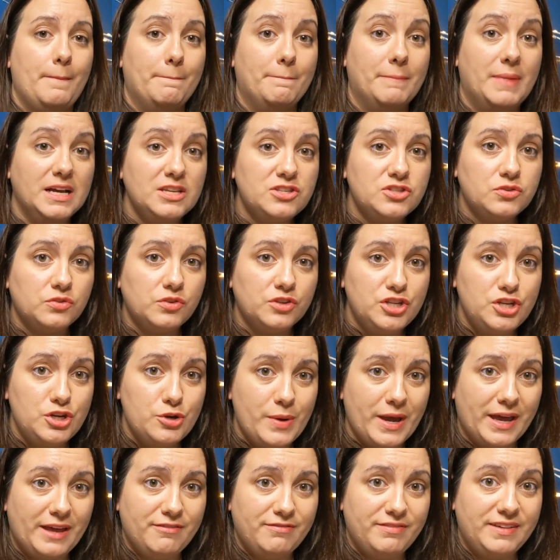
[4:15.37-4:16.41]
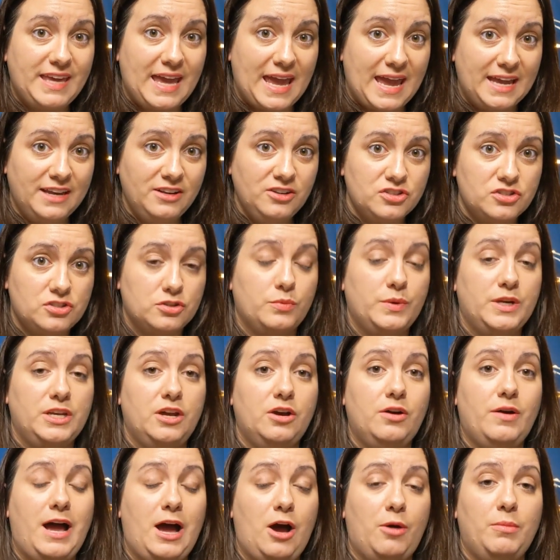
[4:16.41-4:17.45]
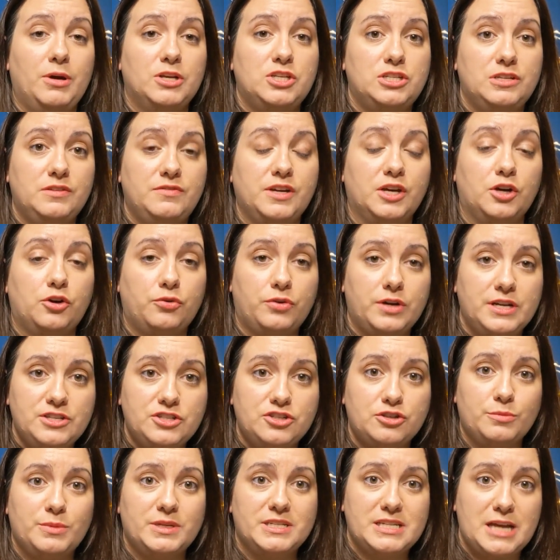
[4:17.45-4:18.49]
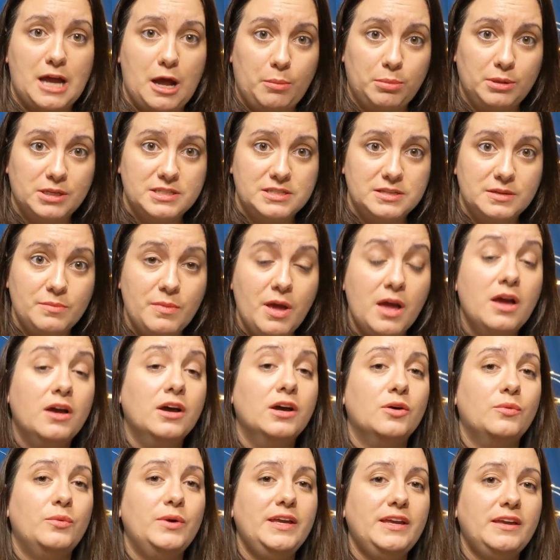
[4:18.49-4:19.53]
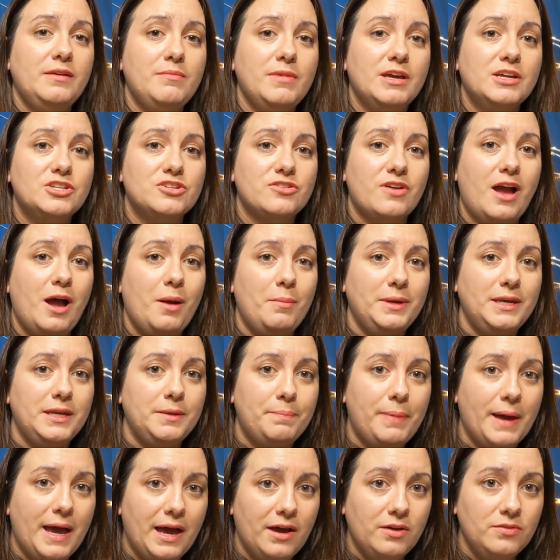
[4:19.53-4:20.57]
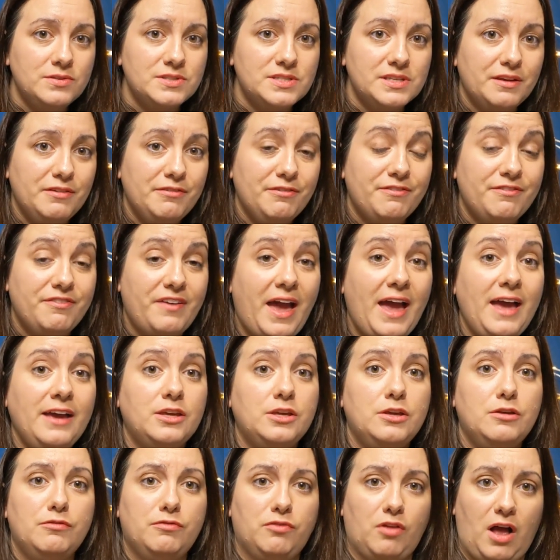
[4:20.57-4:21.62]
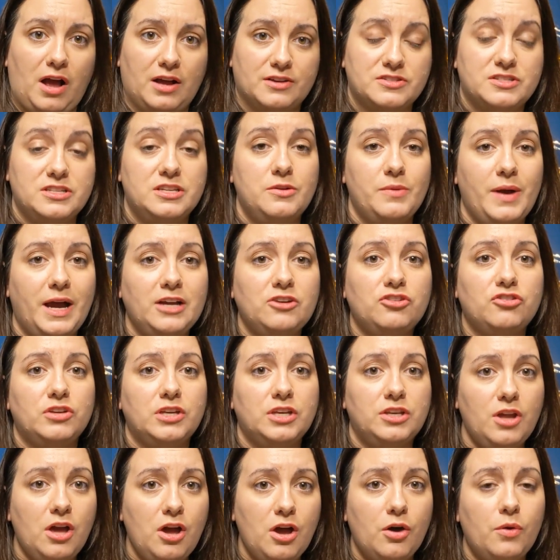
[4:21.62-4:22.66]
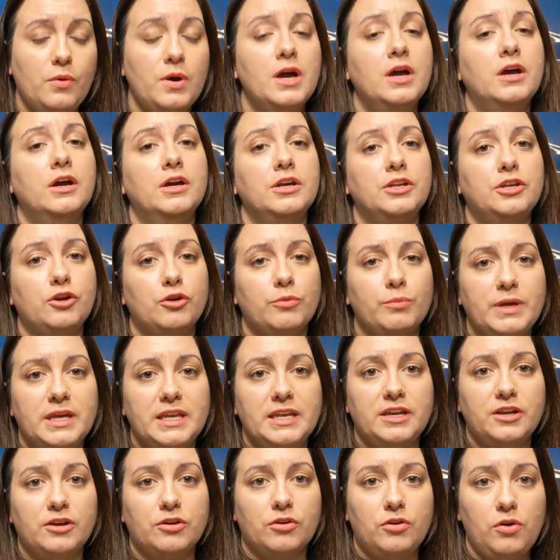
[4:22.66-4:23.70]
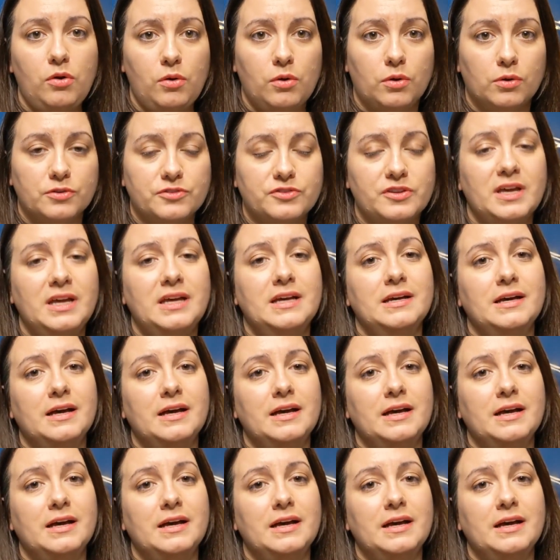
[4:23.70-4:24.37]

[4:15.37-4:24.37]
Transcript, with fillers: muscle you have gained, so we know how much you've increased your metabolism. We can measure how many pounds of fat you've lost, so you actually know you're meeting your goals.